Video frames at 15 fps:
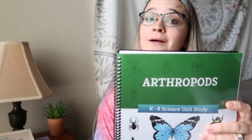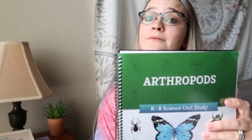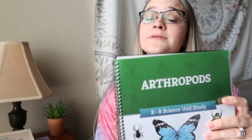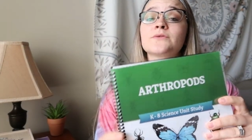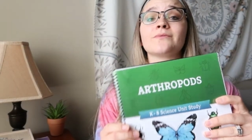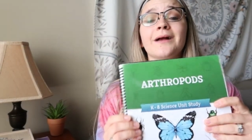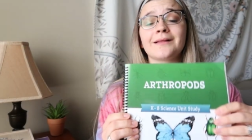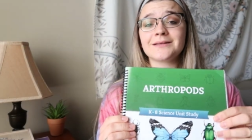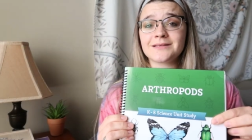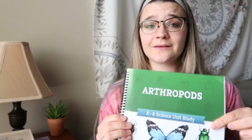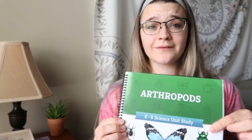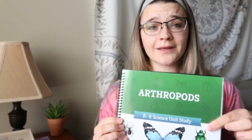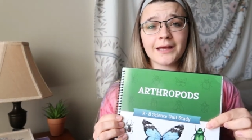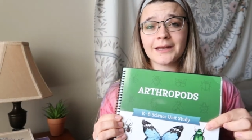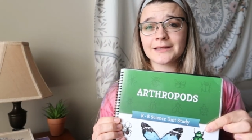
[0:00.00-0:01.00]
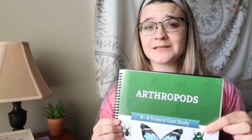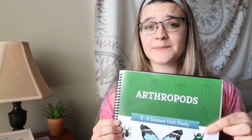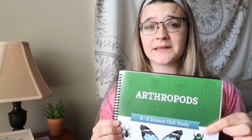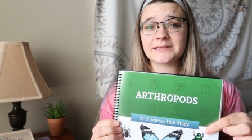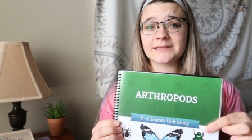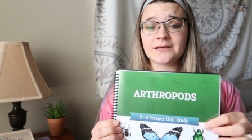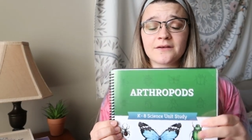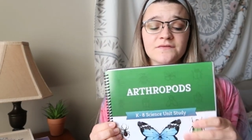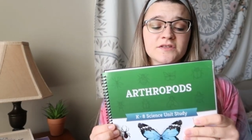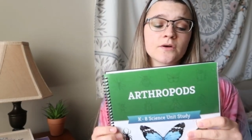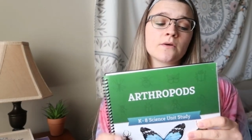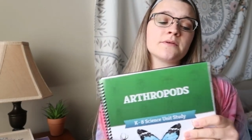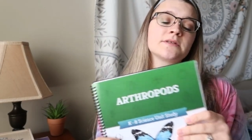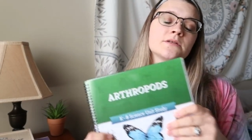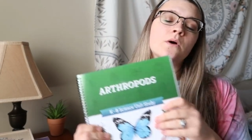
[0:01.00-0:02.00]
It was relatively inexpensive so
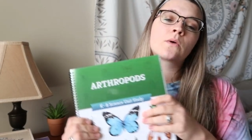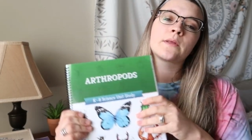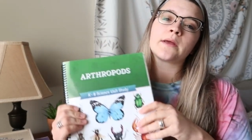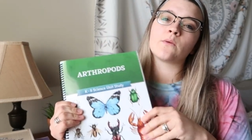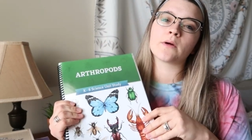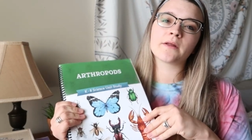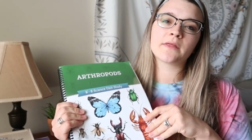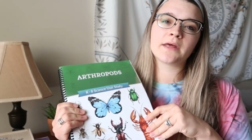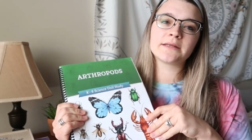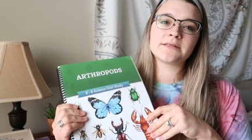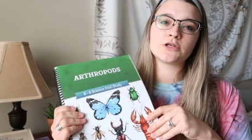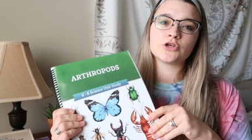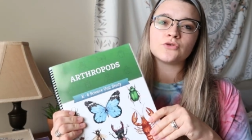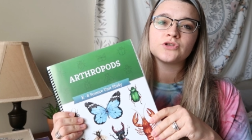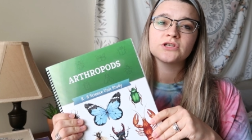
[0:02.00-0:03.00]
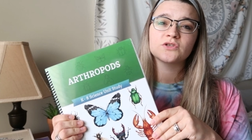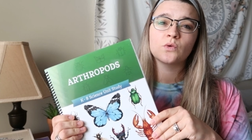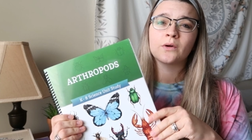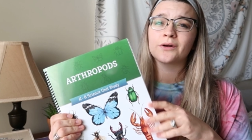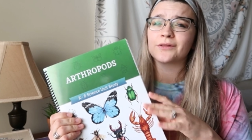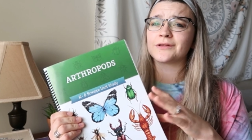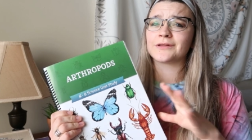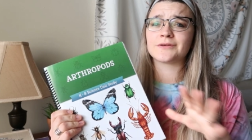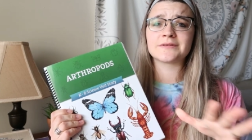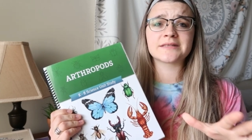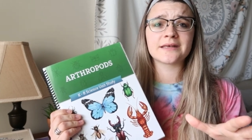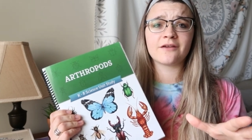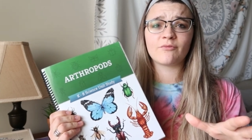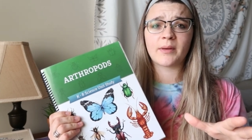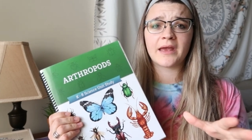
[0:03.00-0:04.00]
it was totally worth worth it to just order the loose
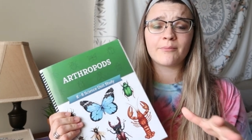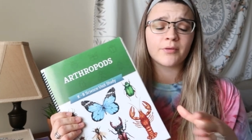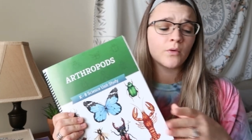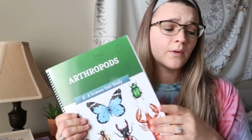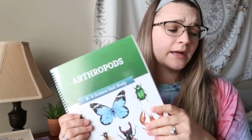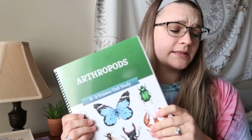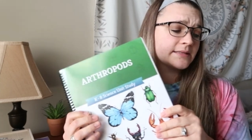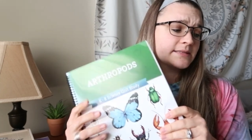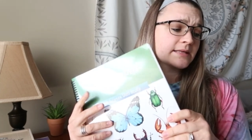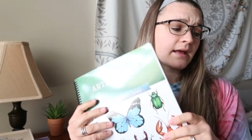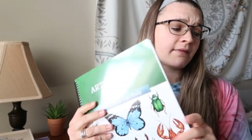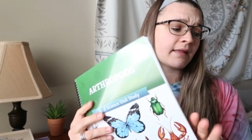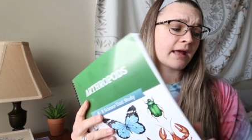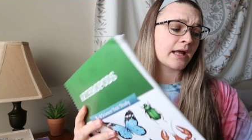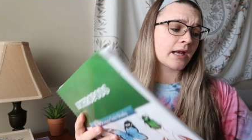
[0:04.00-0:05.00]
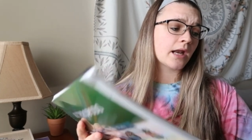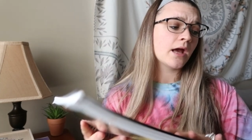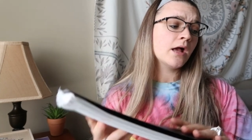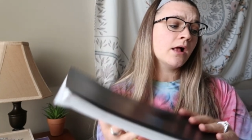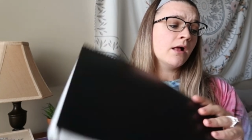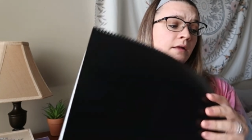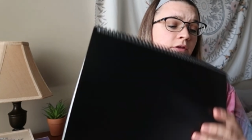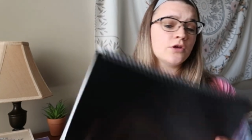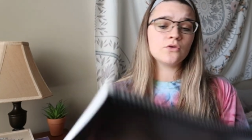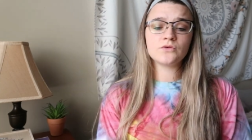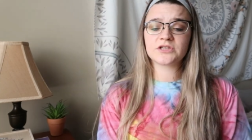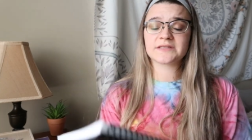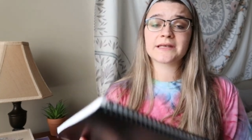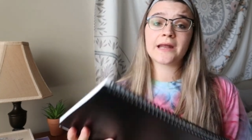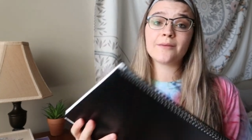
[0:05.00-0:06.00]
leaf paper ones and then you
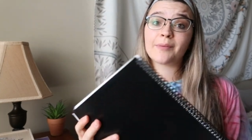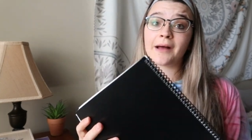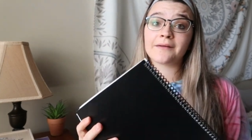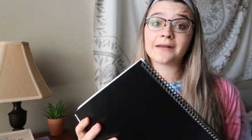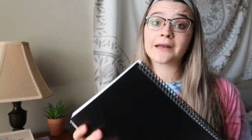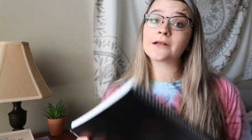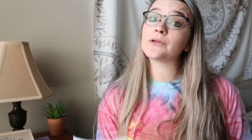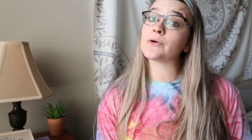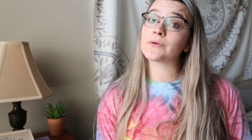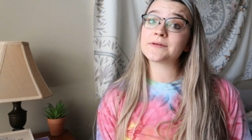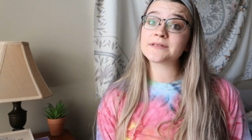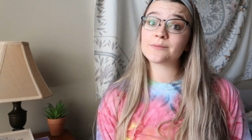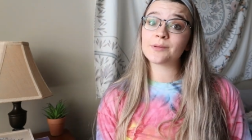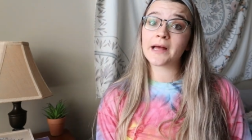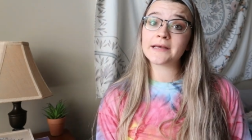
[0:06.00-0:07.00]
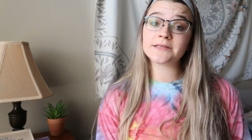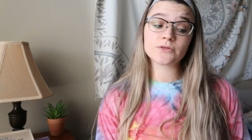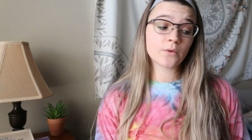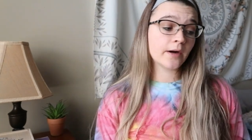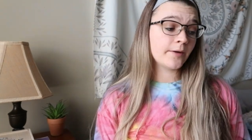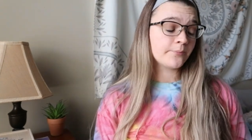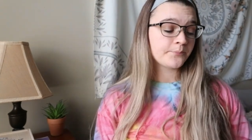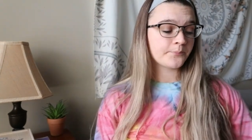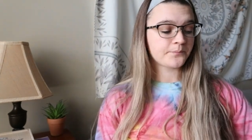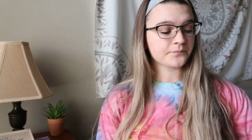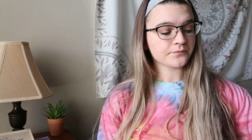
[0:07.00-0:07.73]
just get it bound at a local supply store.